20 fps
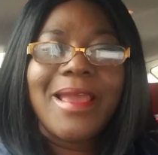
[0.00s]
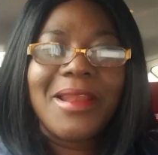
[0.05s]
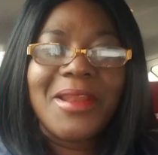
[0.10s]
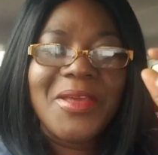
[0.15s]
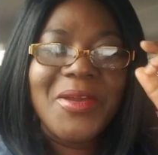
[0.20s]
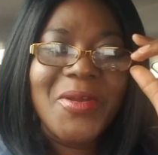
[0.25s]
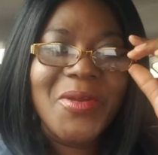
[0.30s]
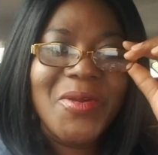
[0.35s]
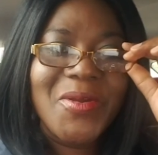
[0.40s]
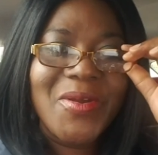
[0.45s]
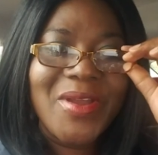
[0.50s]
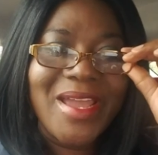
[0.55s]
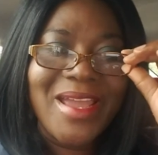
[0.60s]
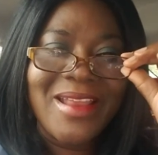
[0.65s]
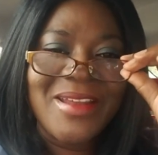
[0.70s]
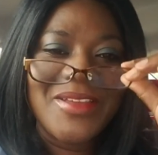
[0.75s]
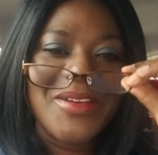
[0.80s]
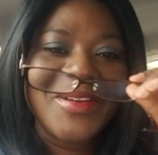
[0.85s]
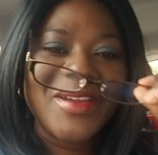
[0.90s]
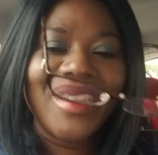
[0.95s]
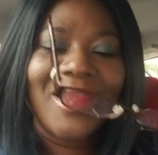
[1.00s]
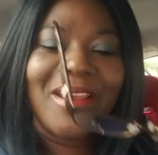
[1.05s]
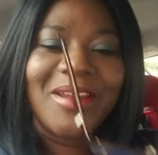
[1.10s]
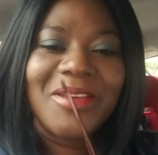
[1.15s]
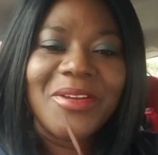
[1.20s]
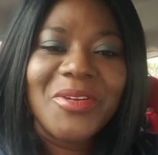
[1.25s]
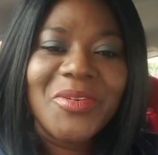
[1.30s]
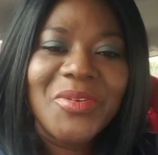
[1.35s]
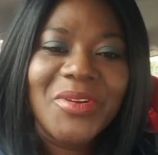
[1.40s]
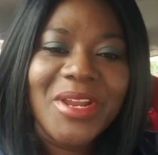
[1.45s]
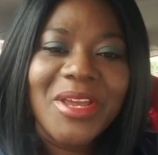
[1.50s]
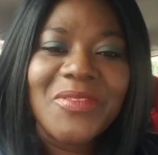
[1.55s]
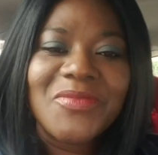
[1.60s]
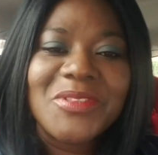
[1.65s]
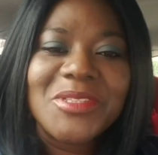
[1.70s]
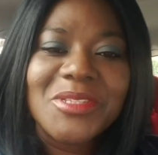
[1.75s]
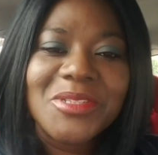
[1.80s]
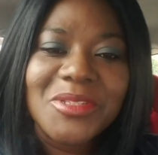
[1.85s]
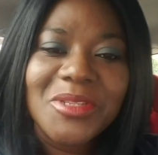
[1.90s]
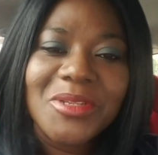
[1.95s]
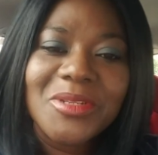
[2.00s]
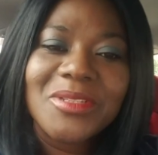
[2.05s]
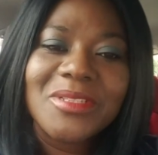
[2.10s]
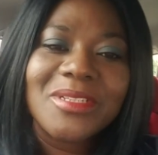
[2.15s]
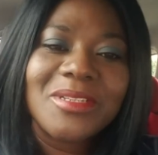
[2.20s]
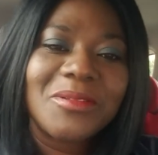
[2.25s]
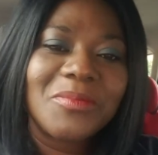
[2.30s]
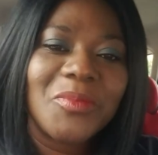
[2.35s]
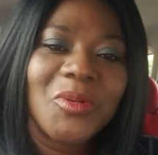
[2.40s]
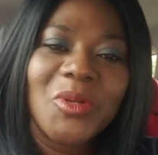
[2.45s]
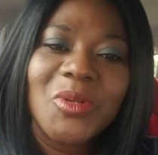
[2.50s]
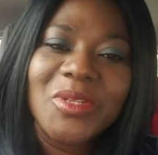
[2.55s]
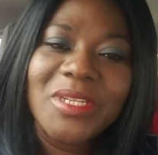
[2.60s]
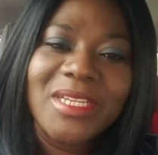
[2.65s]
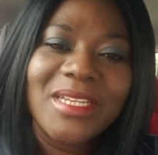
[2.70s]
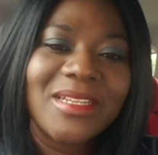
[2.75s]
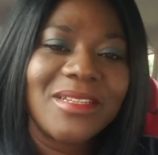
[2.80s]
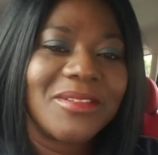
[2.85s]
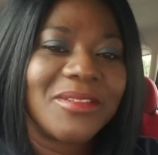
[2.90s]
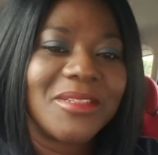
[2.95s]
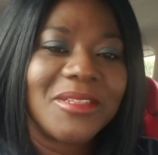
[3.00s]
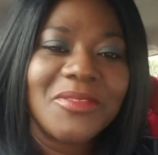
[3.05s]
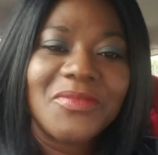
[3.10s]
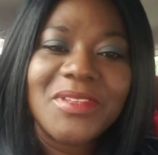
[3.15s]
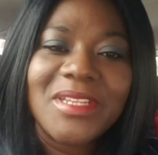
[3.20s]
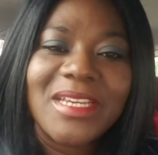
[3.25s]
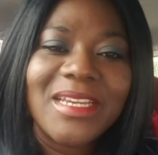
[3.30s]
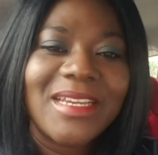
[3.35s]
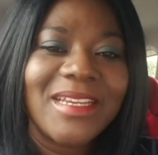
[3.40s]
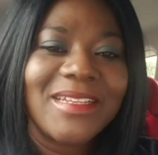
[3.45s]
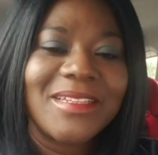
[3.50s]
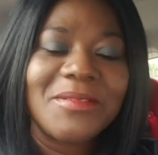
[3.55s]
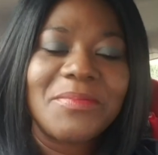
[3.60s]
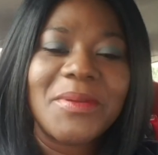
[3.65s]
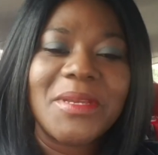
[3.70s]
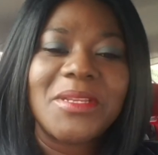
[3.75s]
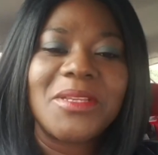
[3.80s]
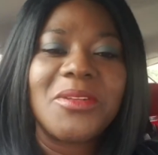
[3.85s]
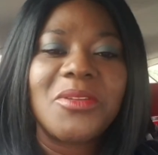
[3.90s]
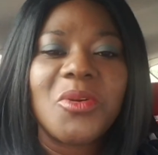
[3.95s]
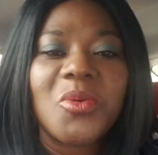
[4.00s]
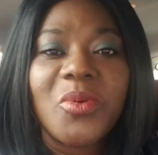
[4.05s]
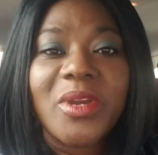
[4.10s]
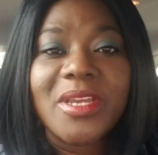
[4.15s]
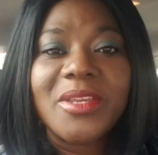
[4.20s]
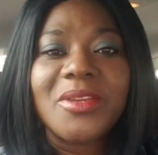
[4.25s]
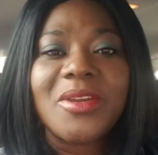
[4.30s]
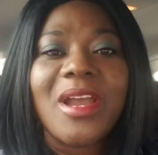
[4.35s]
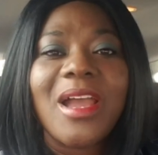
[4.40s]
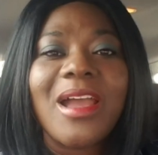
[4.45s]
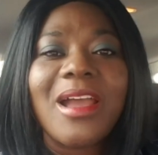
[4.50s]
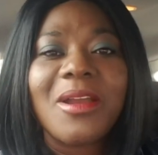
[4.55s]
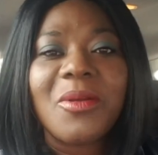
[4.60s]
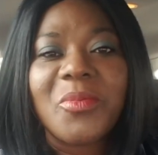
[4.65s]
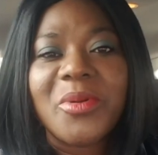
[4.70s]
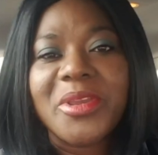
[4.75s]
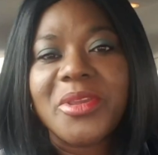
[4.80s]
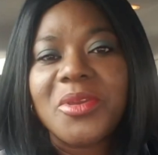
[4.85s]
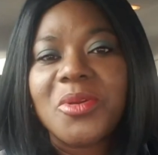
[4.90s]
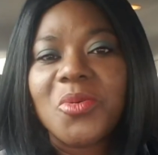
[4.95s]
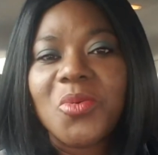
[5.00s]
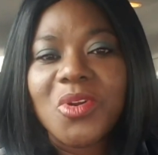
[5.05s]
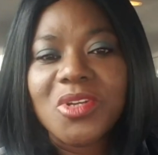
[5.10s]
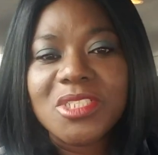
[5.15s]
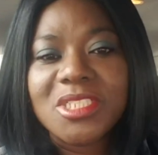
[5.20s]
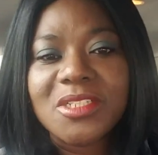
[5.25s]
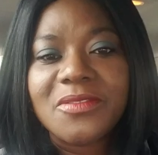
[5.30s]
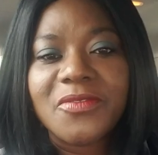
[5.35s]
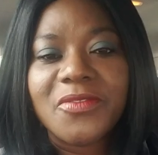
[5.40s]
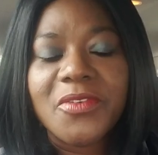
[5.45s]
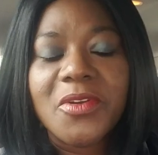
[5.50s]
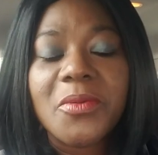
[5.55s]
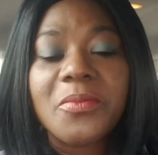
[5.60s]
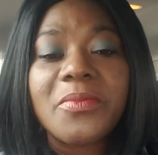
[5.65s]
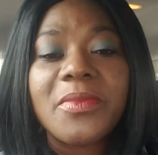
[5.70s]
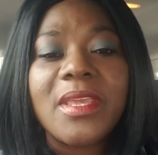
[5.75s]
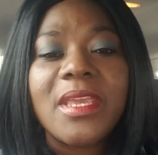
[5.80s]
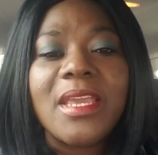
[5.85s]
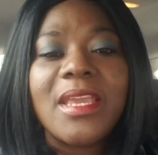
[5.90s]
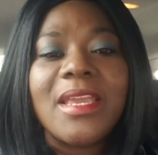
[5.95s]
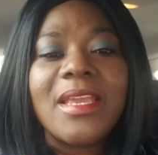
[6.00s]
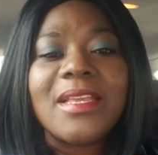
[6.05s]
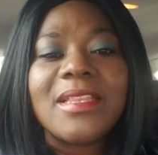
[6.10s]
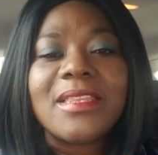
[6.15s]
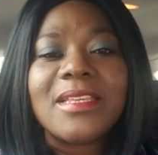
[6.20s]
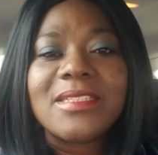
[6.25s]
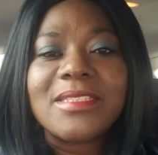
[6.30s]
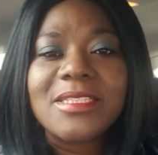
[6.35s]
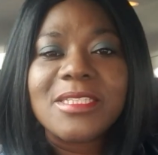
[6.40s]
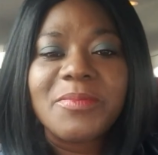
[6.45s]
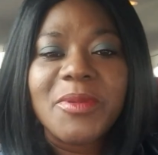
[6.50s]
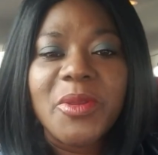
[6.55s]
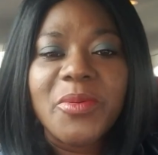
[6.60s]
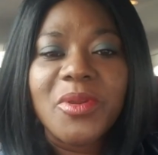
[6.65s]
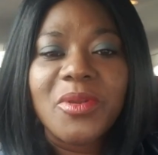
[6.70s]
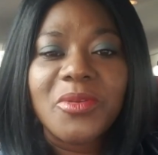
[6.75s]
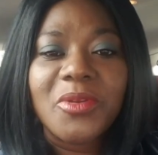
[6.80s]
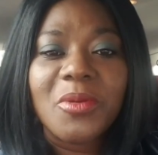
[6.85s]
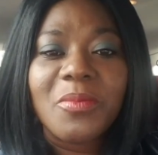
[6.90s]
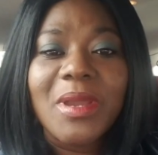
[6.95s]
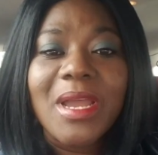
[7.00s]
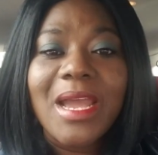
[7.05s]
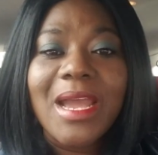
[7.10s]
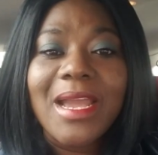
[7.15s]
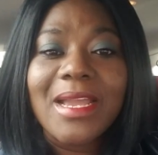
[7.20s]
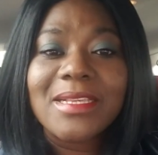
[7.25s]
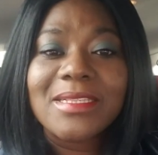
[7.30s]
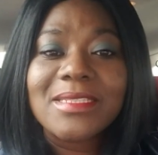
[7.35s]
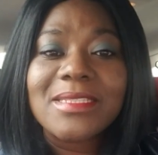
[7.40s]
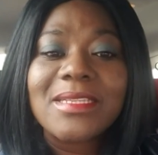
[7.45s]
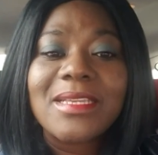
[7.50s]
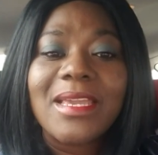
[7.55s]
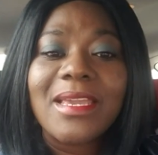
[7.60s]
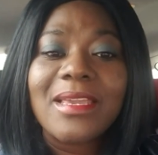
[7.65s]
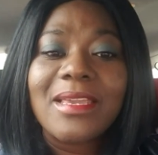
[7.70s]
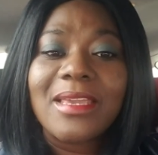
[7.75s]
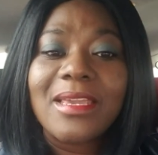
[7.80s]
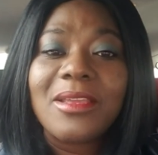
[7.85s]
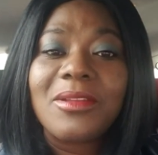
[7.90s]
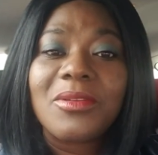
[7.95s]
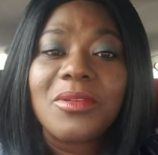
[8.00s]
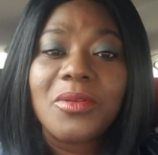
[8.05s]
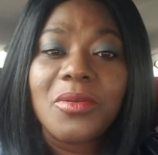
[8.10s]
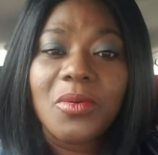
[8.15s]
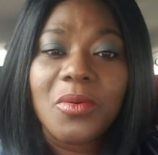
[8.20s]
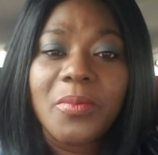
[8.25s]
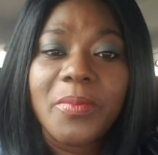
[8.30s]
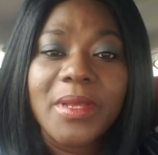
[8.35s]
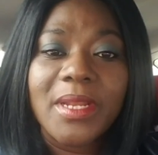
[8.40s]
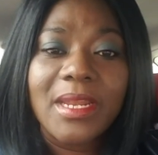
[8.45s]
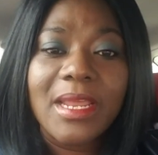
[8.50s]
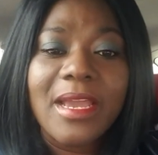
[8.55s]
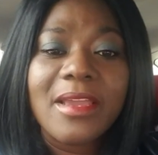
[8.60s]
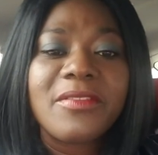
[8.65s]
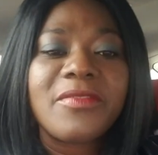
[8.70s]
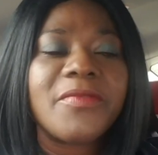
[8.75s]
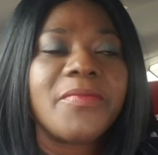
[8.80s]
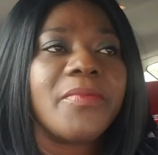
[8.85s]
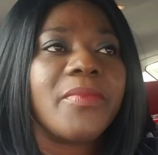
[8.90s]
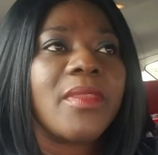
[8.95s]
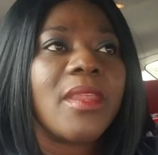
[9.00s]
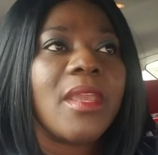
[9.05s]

Hello, good afternoon, good morning, good evening, depending on where you are and where you're watching from. This is Mary Ondoma Isaac again on Hope Alive.